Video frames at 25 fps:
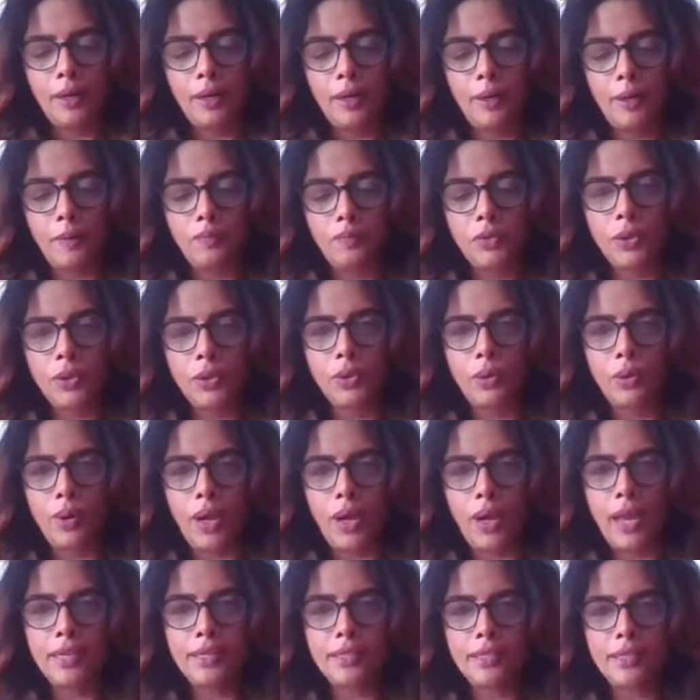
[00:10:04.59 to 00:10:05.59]

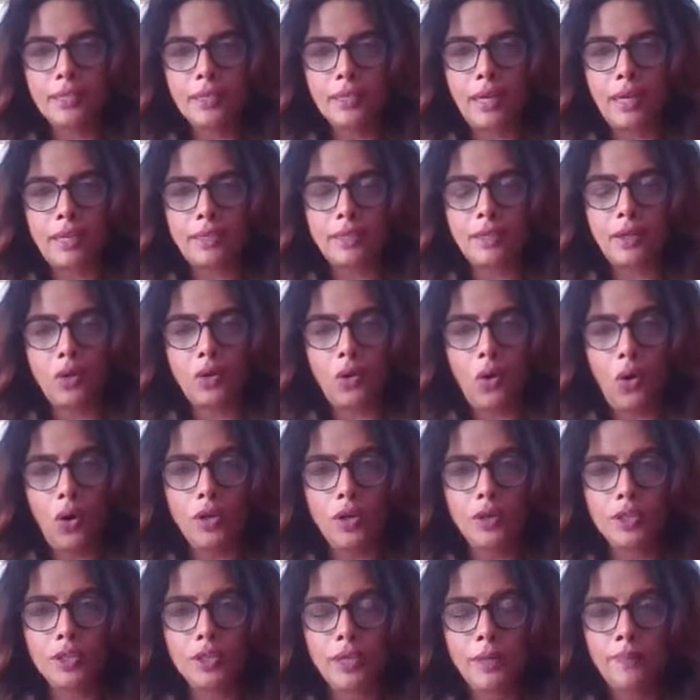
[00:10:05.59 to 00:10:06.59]
as a
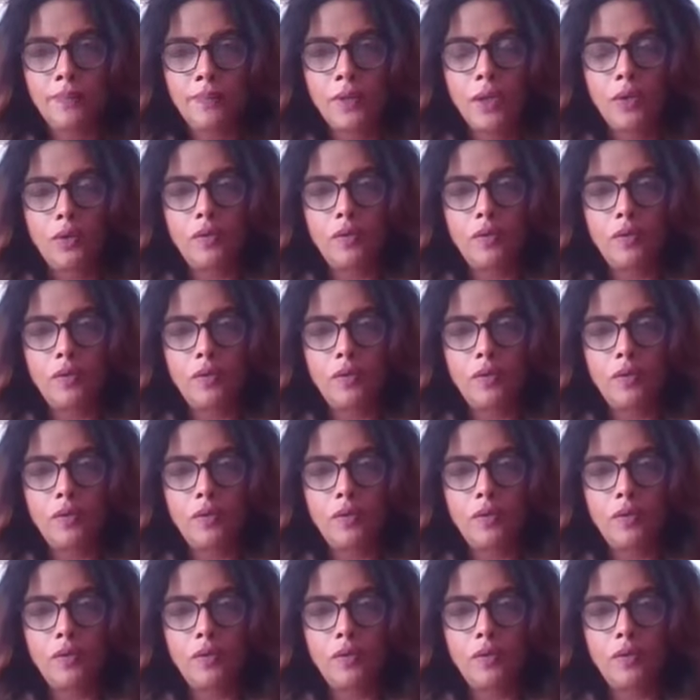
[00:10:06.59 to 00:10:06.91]
course,